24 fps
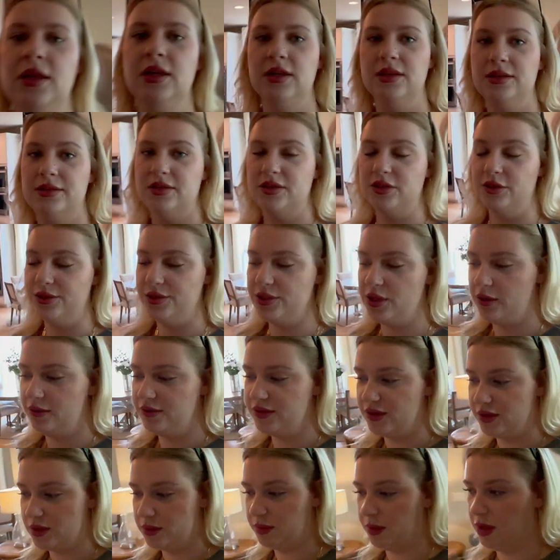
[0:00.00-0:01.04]
still serves
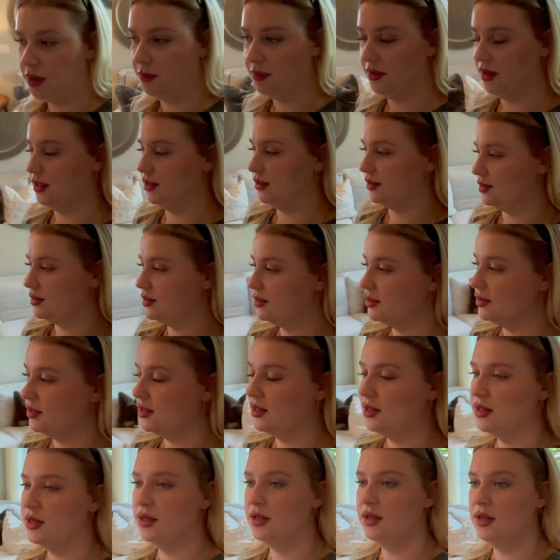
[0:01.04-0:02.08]
its purpose.
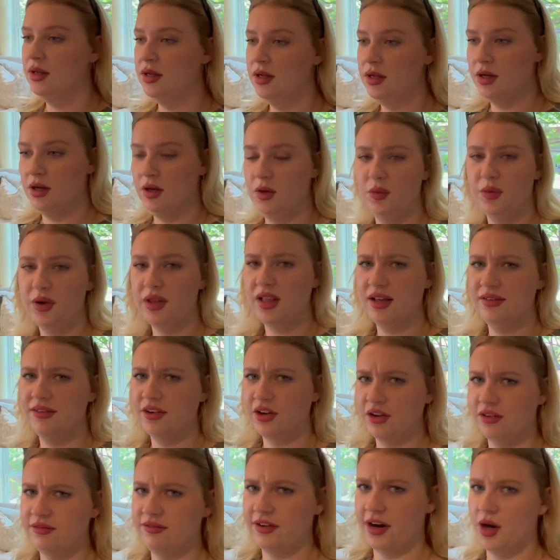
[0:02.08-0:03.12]
We love a
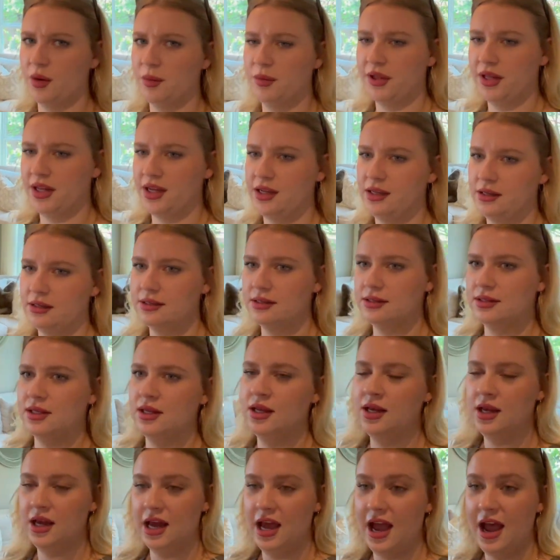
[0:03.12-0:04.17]
good fireplace.
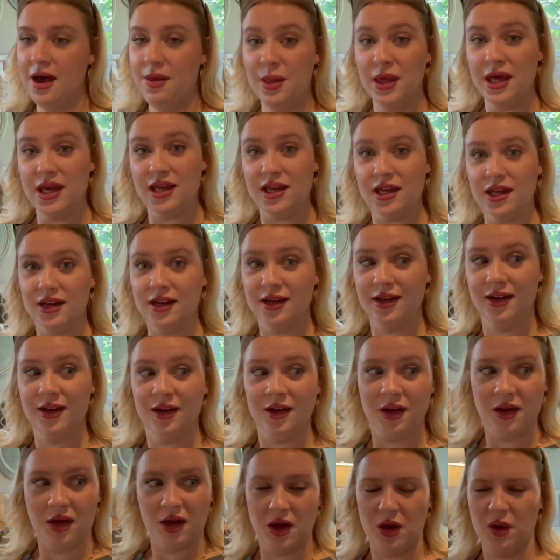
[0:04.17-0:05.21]
And then
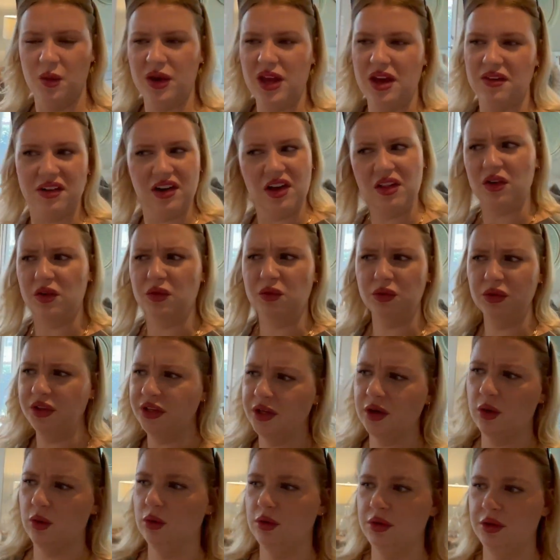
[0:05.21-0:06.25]
we have another really
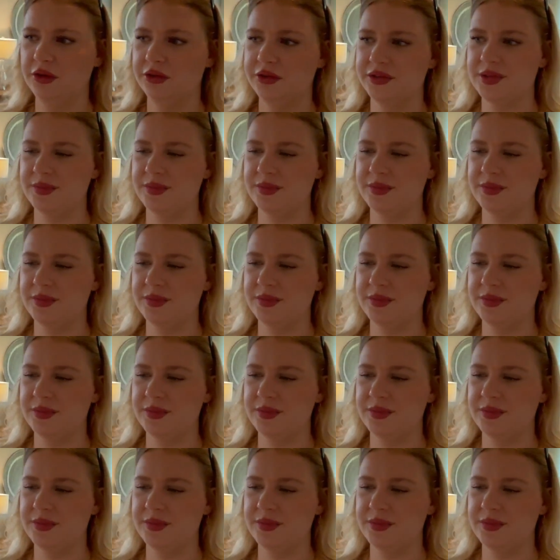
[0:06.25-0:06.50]
cool little